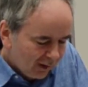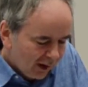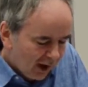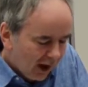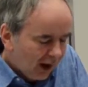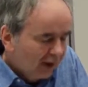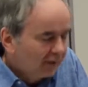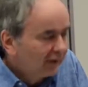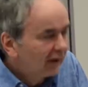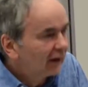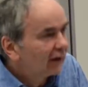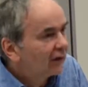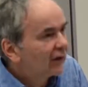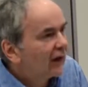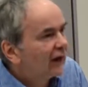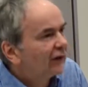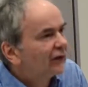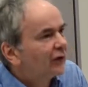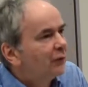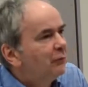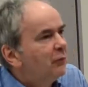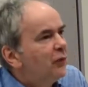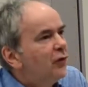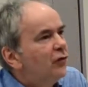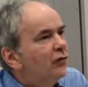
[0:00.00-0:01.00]
I think there's
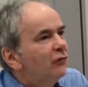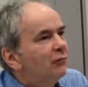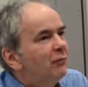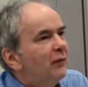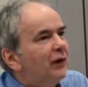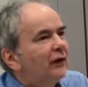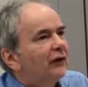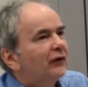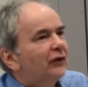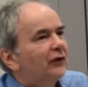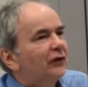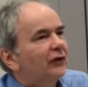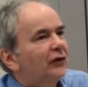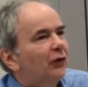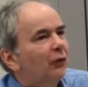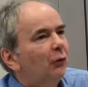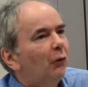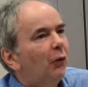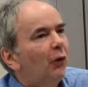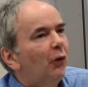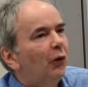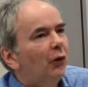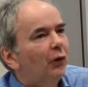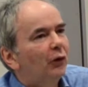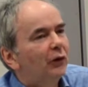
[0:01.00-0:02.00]
a movement
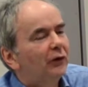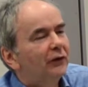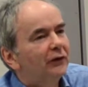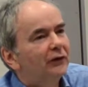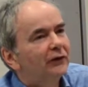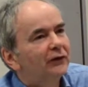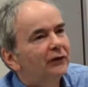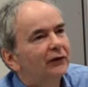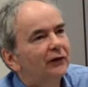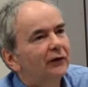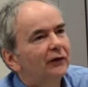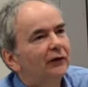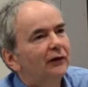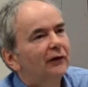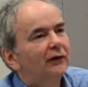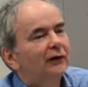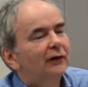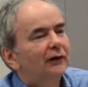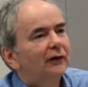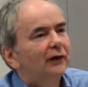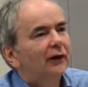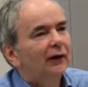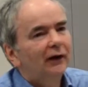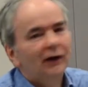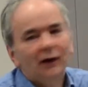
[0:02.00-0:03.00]
towards,
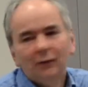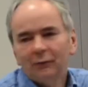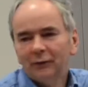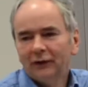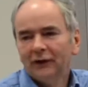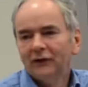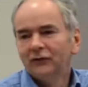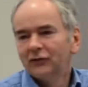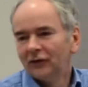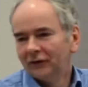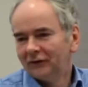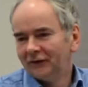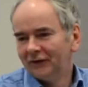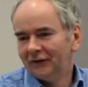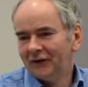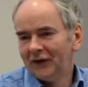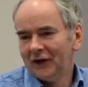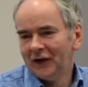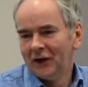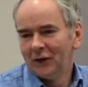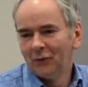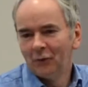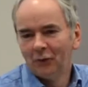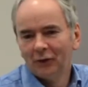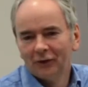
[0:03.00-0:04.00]
and I'd be interested to
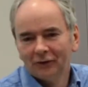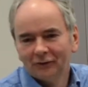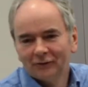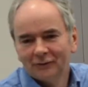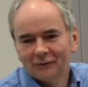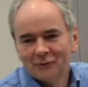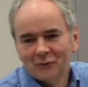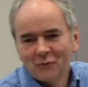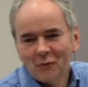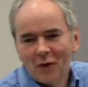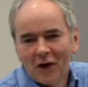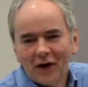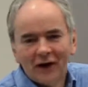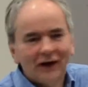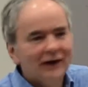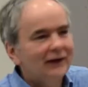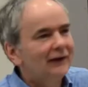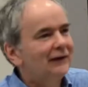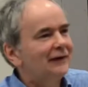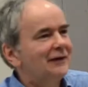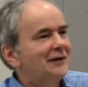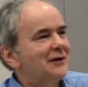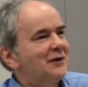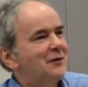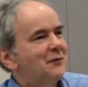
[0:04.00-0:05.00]
hear what
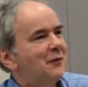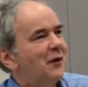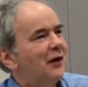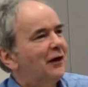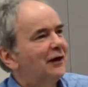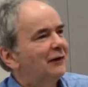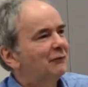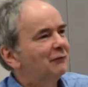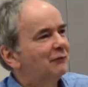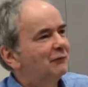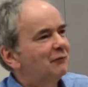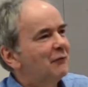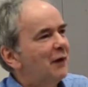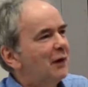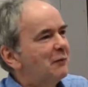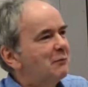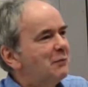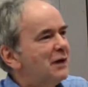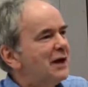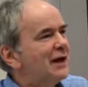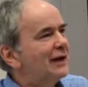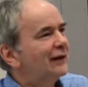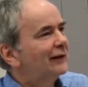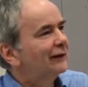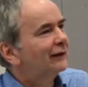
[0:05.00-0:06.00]
my
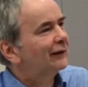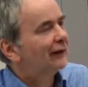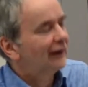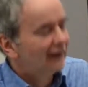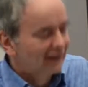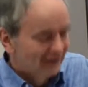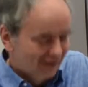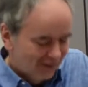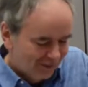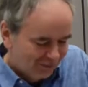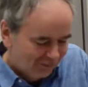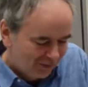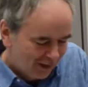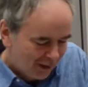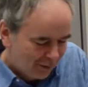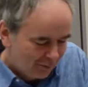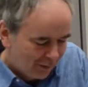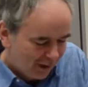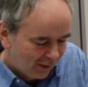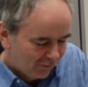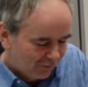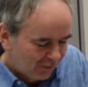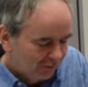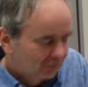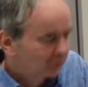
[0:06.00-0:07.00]
peers say
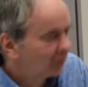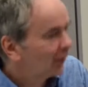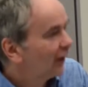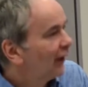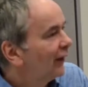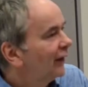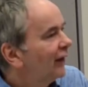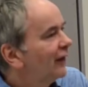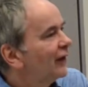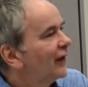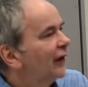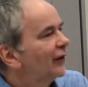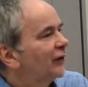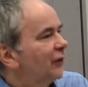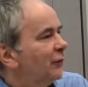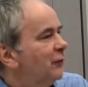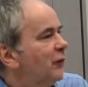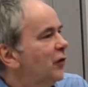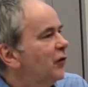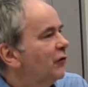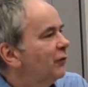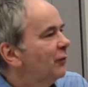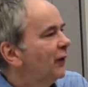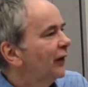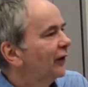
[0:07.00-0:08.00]
about this, but I think there's a
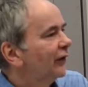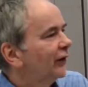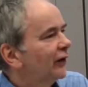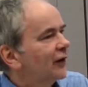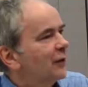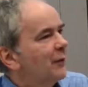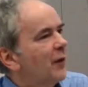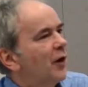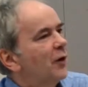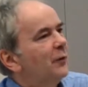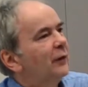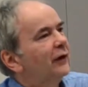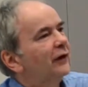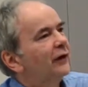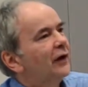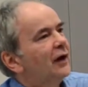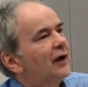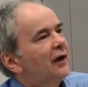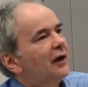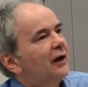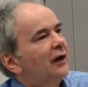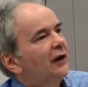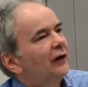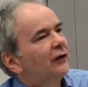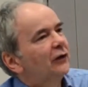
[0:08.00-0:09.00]
movement at the moment
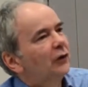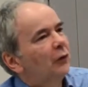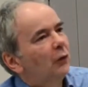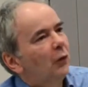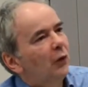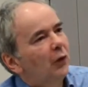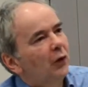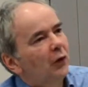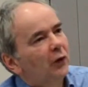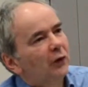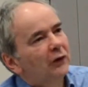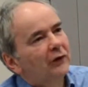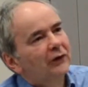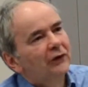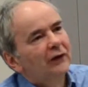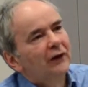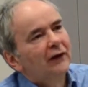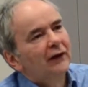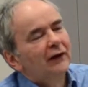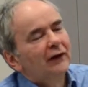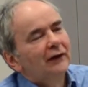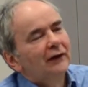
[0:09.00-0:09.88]
towards